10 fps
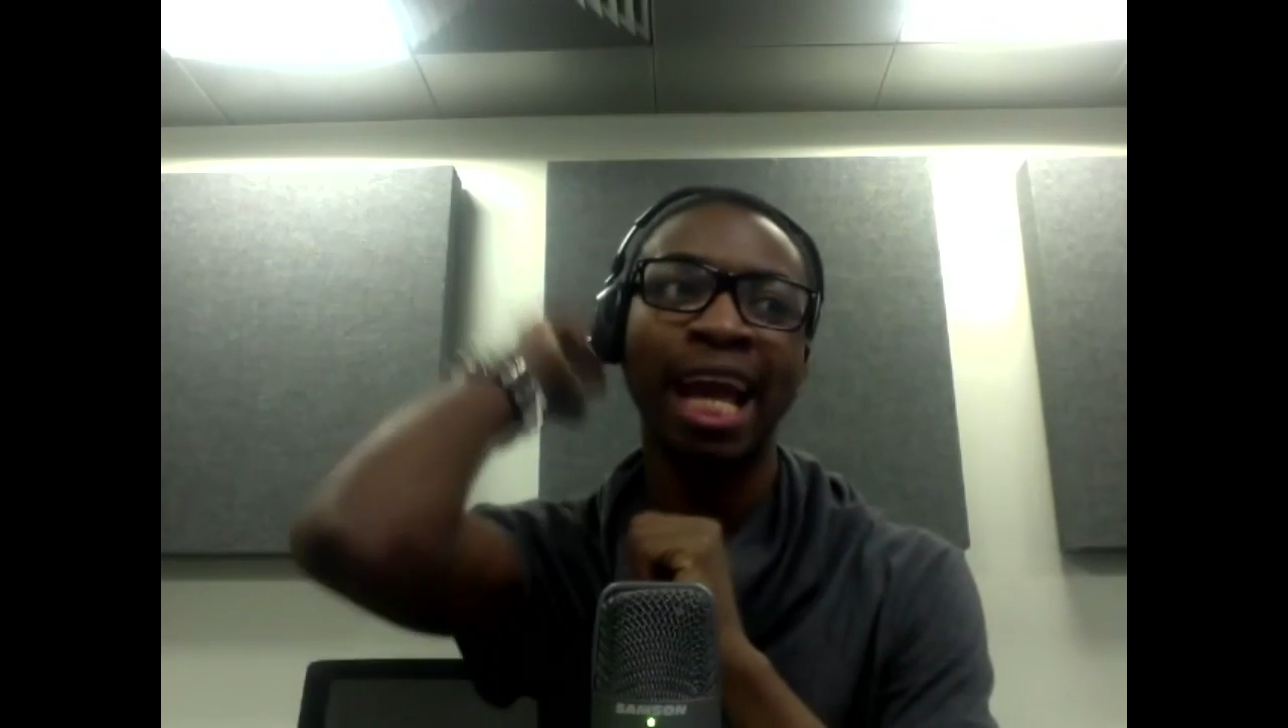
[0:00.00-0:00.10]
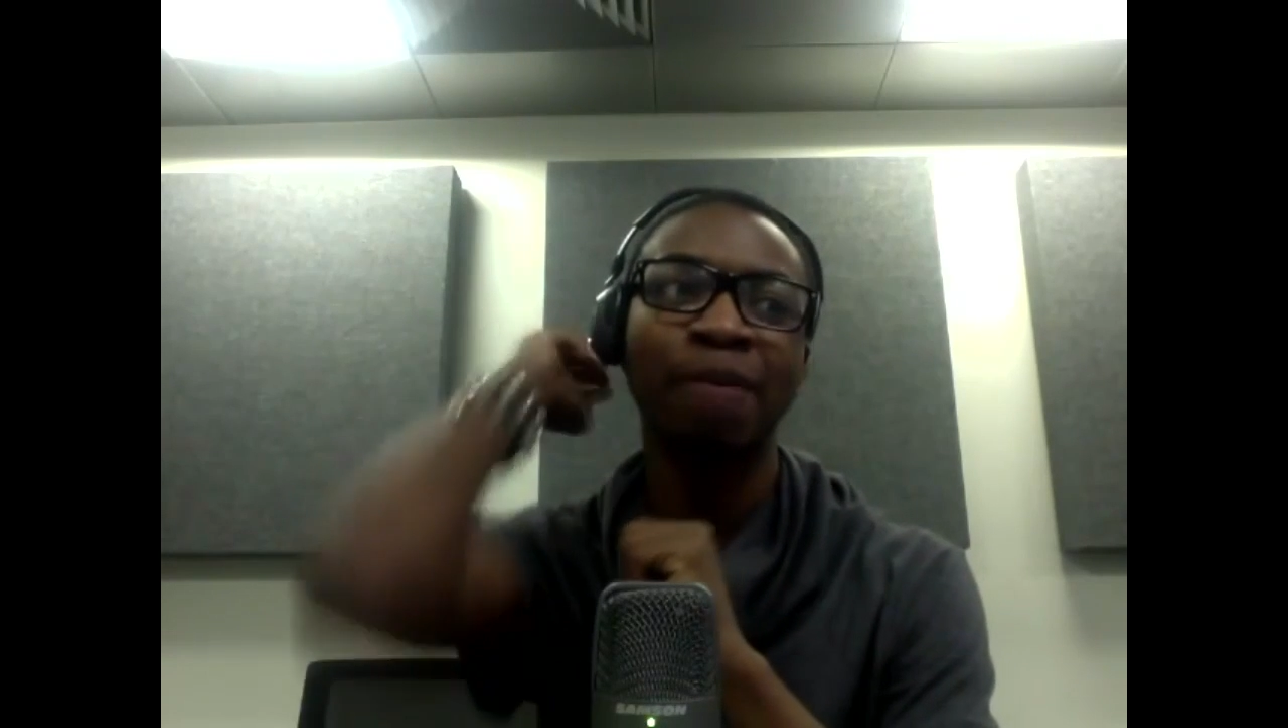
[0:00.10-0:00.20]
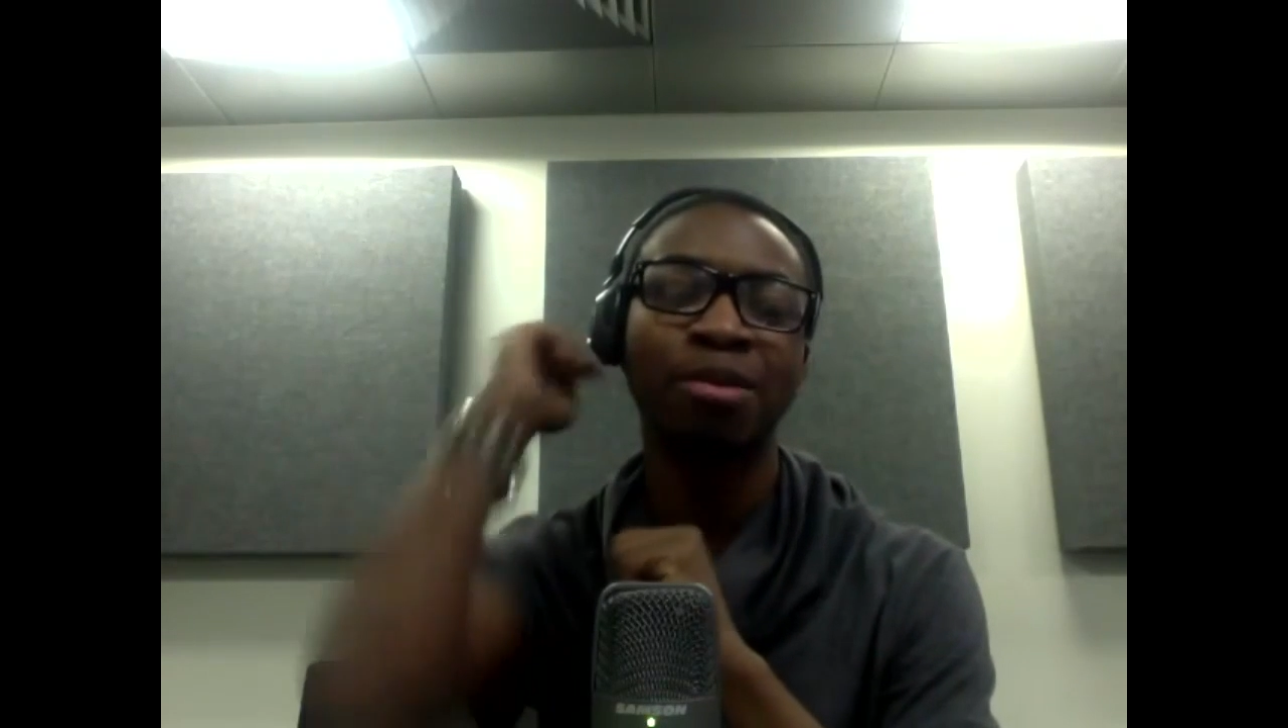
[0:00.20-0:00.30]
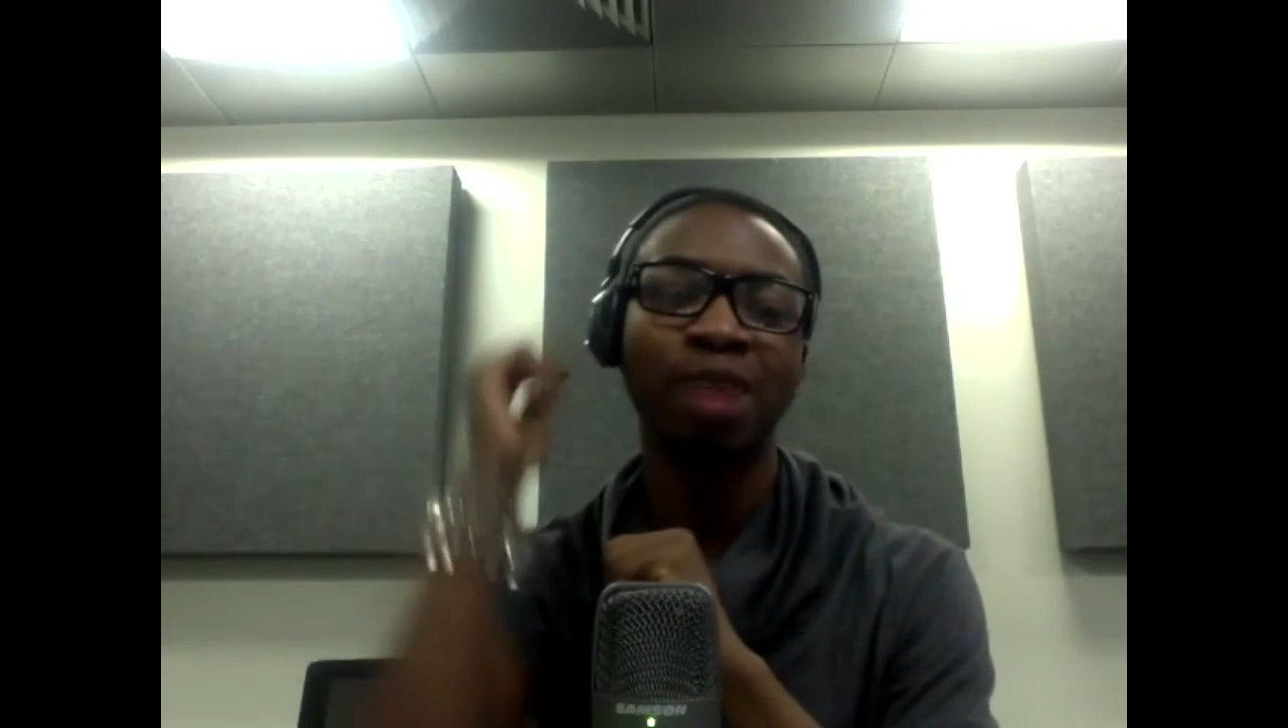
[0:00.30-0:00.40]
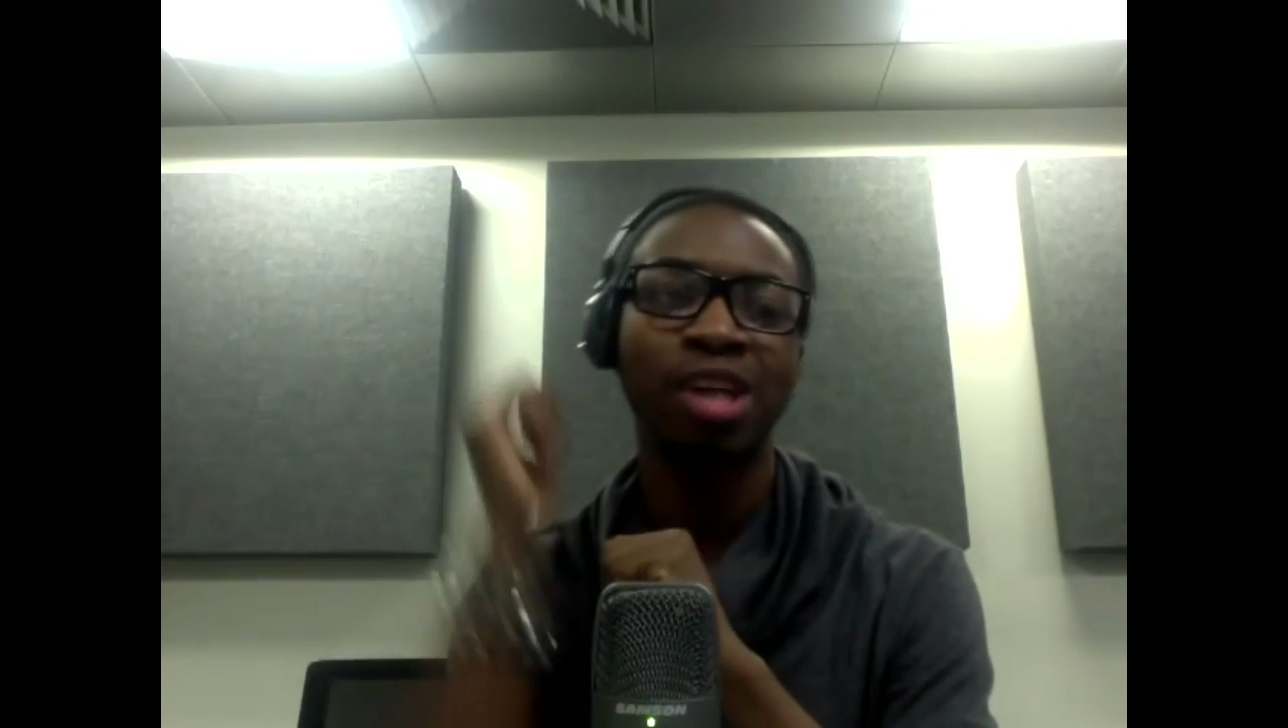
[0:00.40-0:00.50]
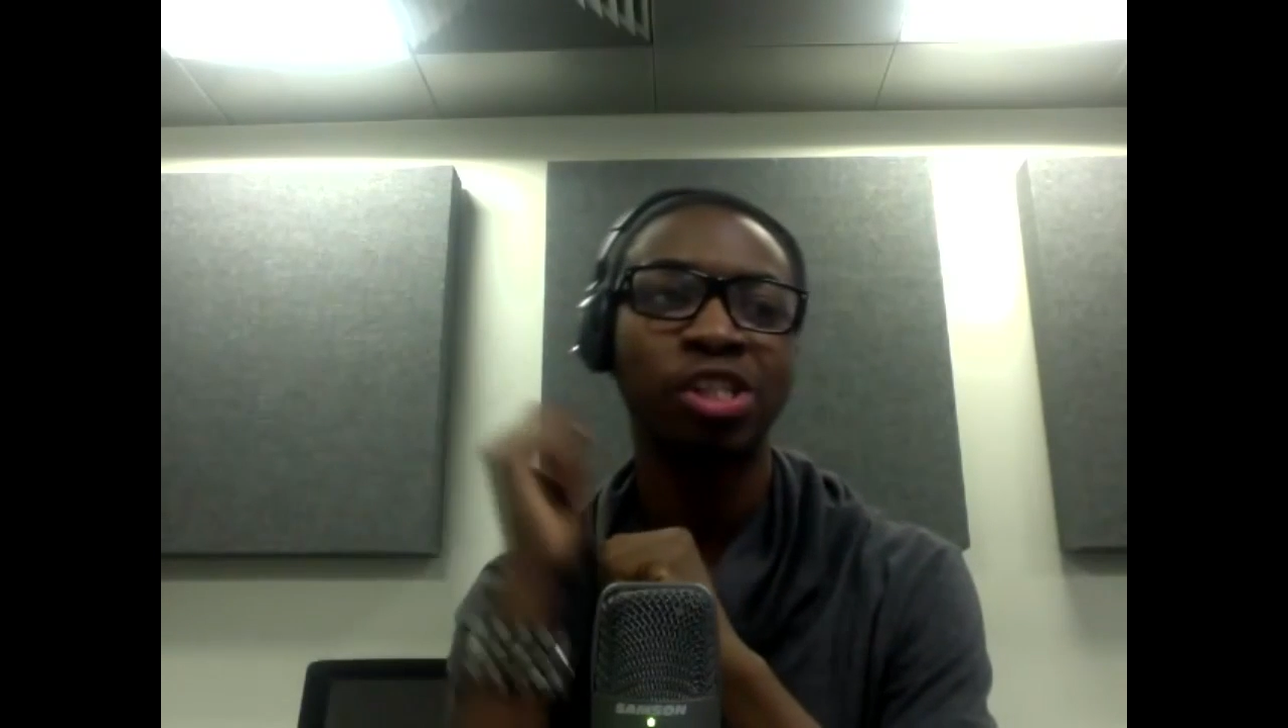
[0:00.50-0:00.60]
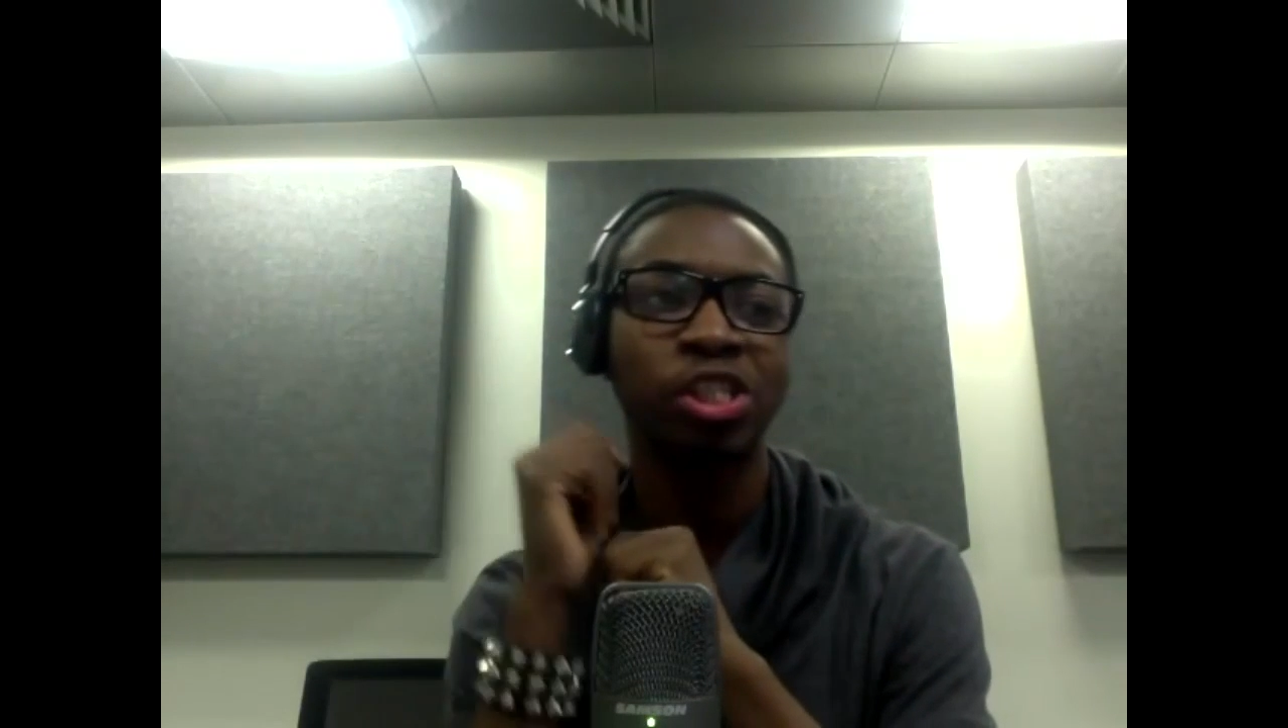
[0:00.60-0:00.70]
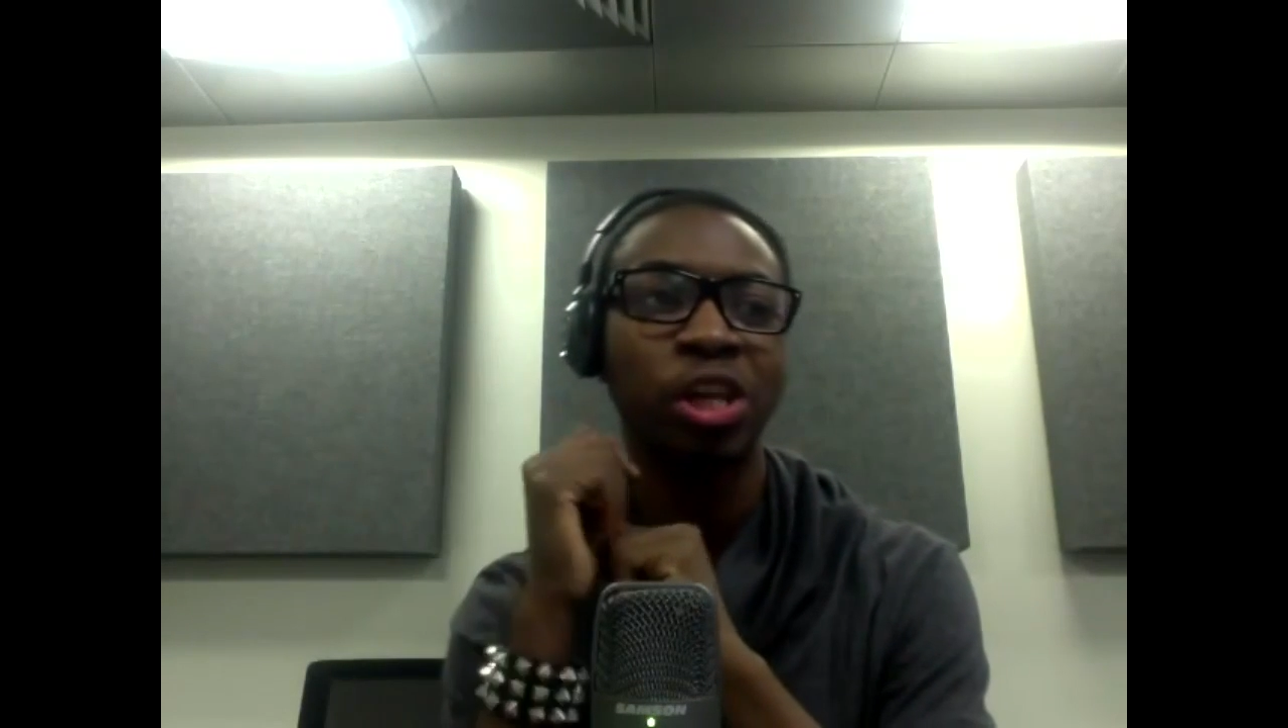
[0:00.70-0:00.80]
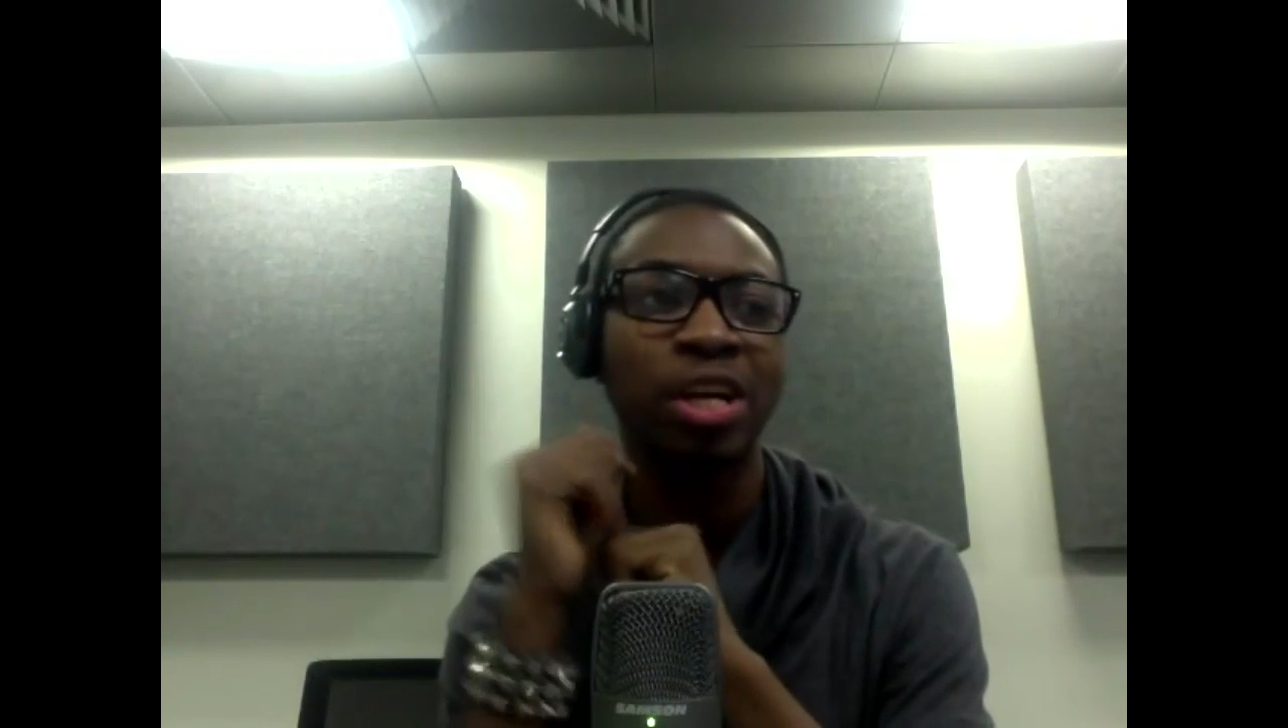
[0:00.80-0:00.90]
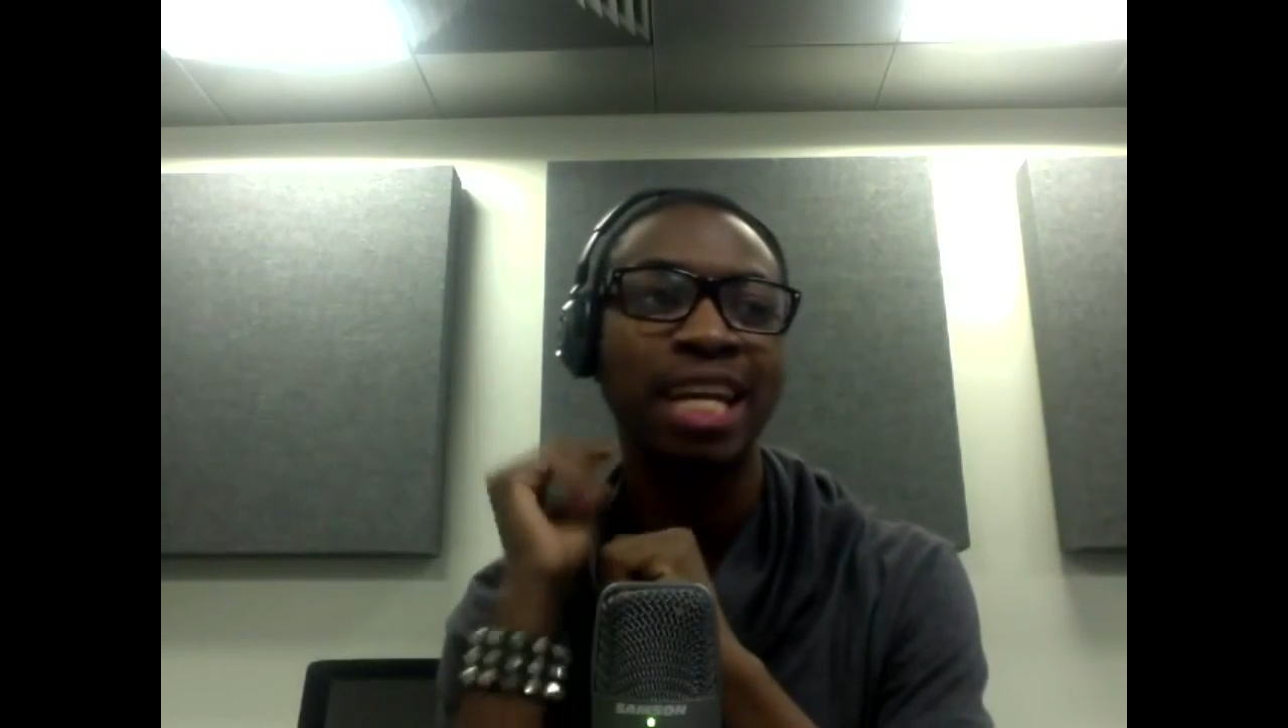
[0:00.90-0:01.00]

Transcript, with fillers: out with one shot.